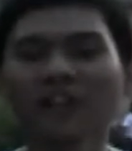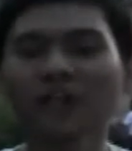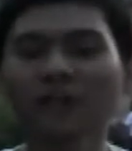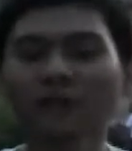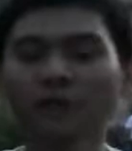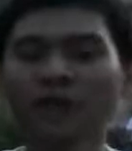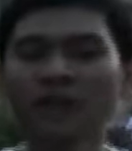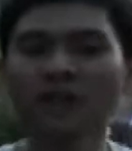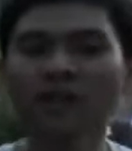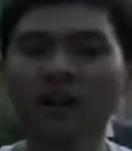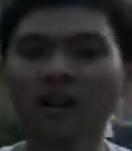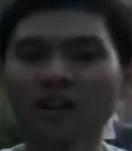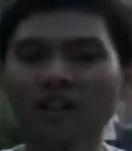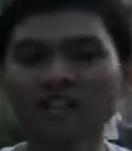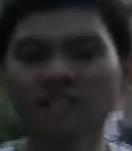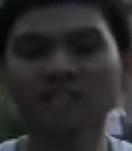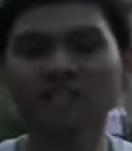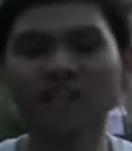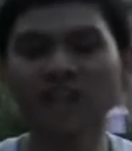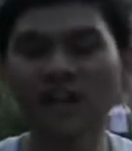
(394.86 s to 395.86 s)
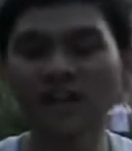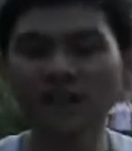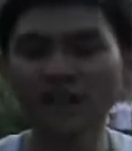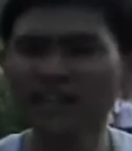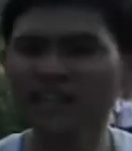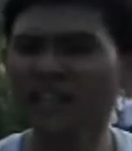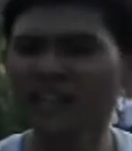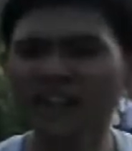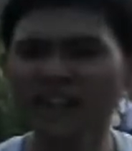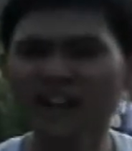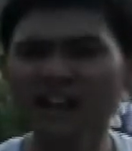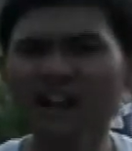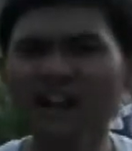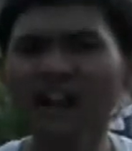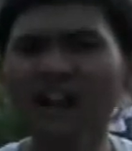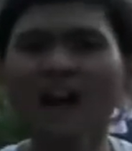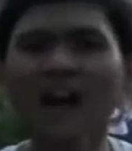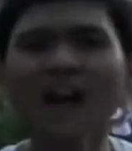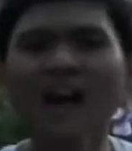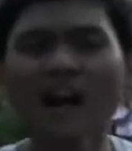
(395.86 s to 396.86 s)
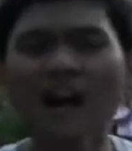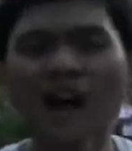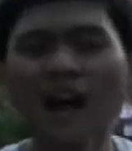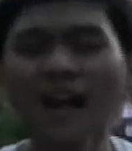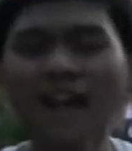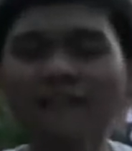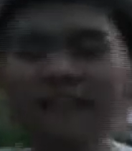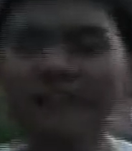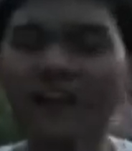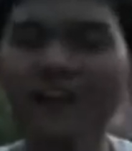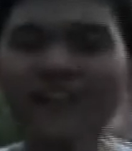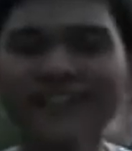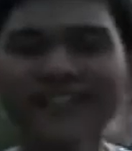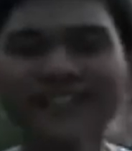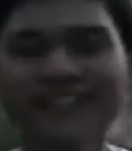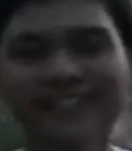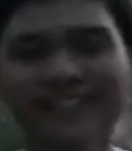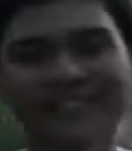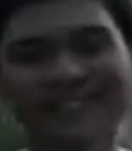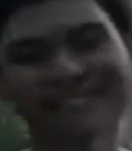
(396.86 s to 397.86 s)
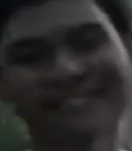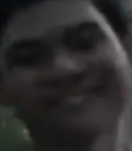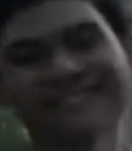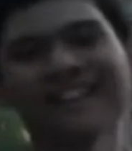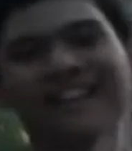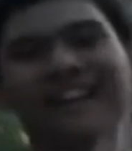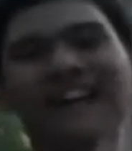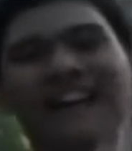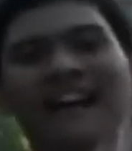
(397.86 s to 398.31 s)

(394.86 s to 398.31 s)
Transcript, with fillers: It, it will cause diarrhea and vomiting.